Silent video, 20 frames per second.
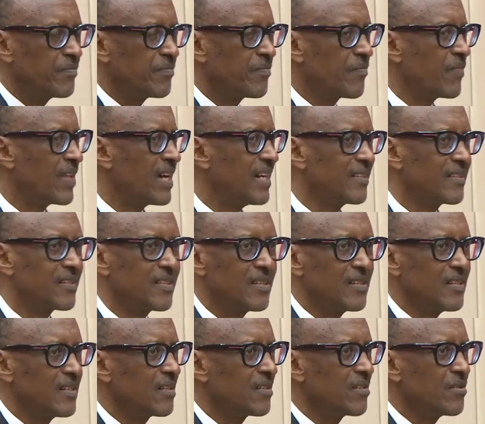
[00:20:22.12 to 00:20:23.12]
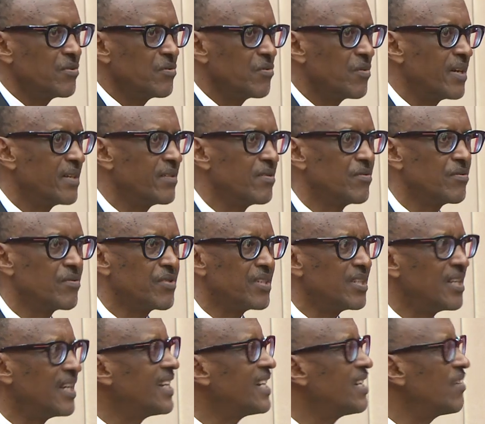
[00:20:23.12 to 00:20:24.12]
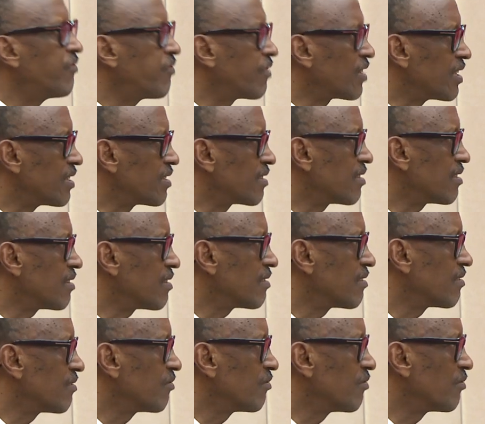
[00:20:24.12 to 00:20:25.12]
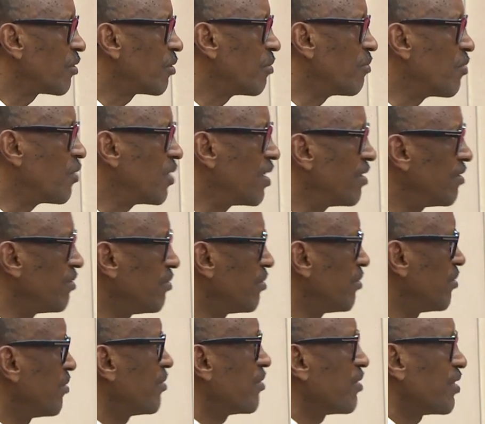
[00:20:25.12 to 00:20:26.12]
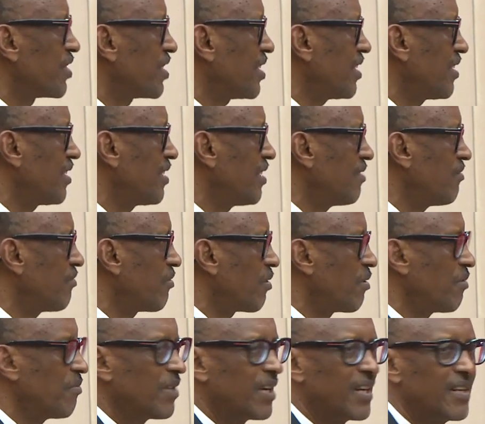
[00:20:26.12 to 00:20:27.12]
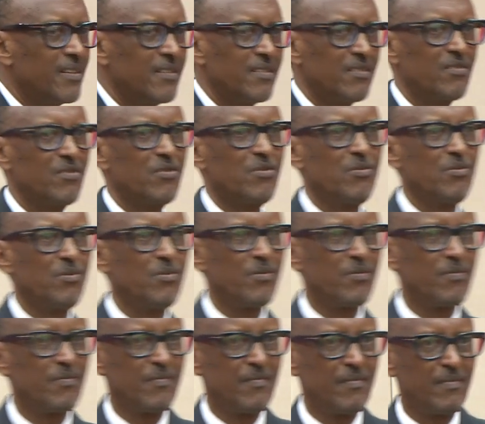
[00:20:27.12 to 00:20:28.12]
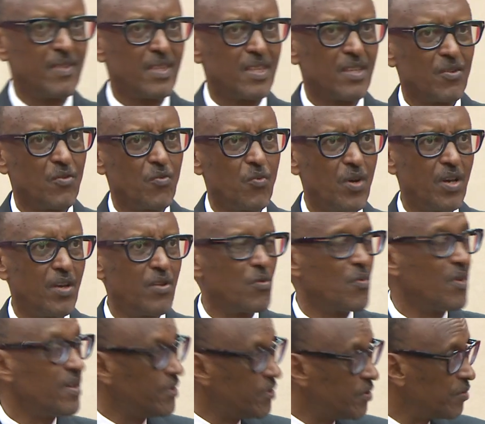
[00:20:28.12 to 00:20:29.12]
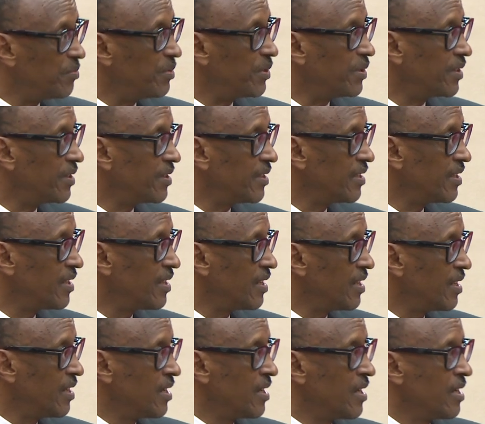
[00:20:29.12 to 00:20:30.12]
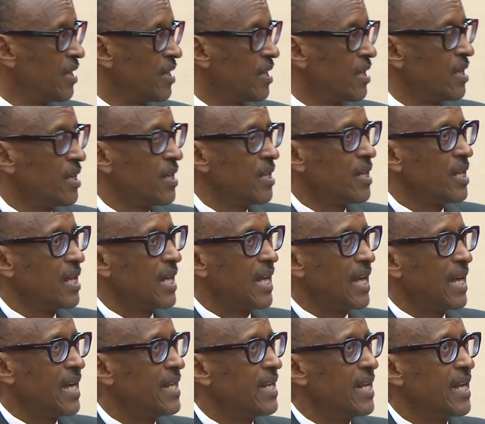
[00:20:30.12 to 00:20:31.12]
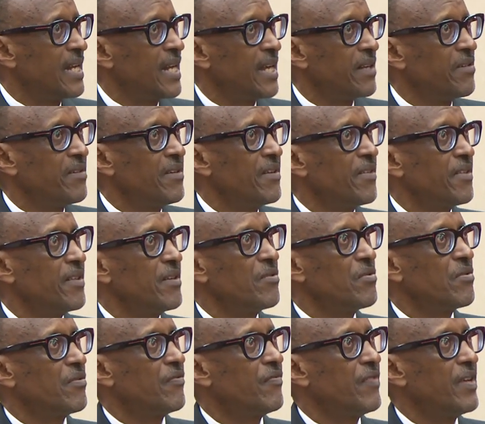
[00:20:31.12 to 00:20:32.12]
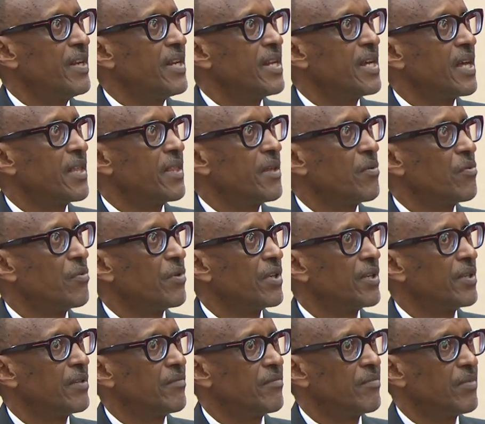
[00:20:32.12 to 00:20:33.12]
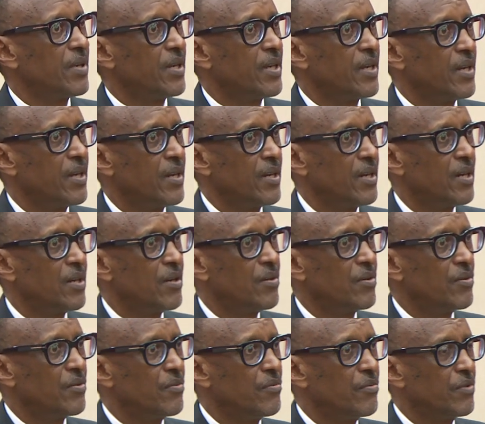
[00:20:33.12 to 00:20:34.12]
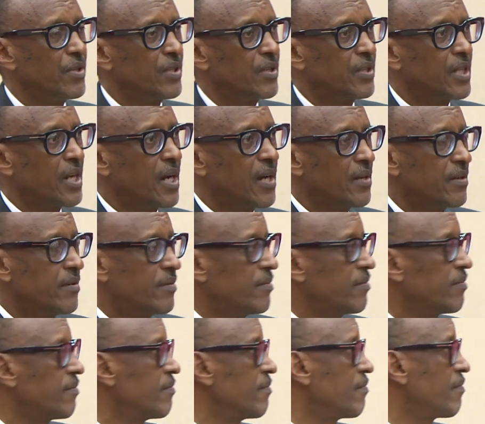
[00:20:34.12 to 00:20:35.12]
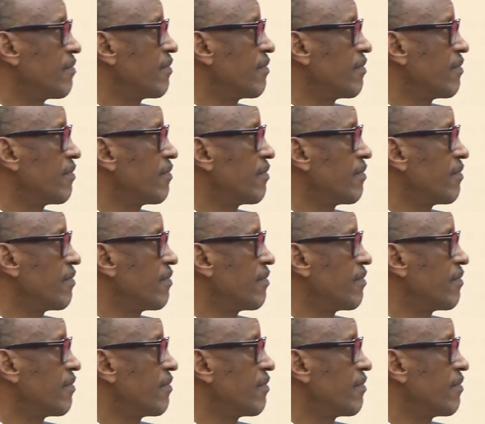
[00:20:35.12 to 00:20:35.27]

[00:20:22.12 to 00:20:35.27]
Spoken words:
that suggests you want to see a difference from where you started from and to where you want to be. And I don't think of any other way we can